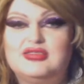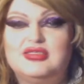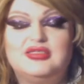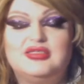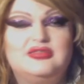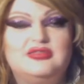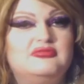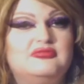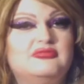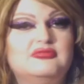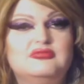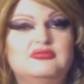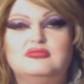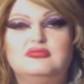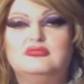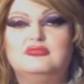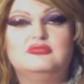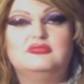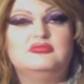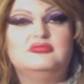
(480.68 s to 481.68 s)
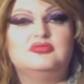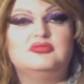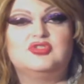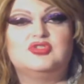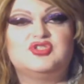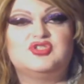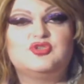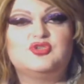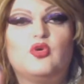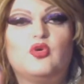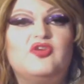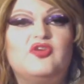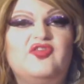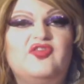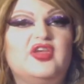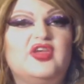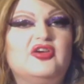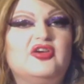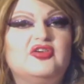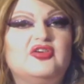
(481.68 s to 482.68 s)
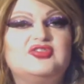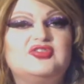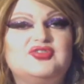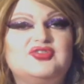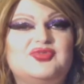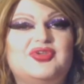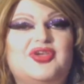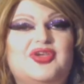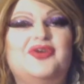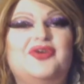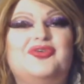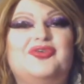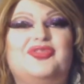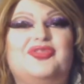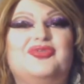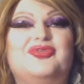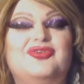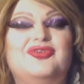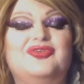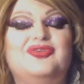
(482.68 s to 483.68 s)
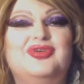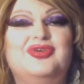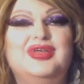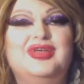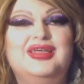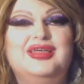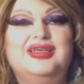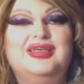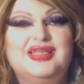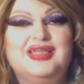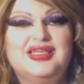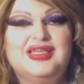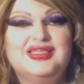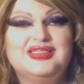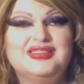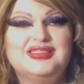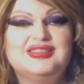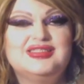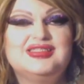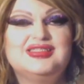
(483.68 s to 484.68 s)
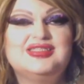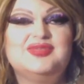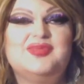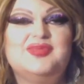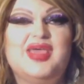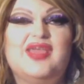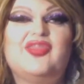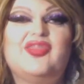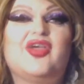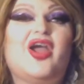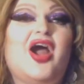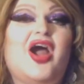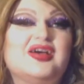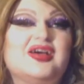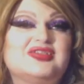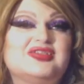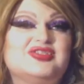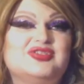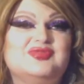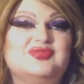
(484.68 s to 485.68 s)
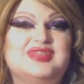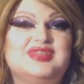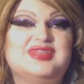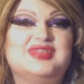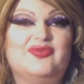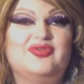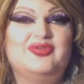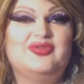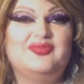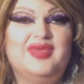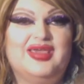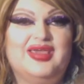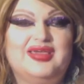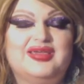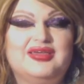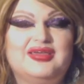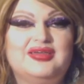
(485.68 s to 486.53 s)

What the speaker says: and sore fingers we go through to make the costumes that we make.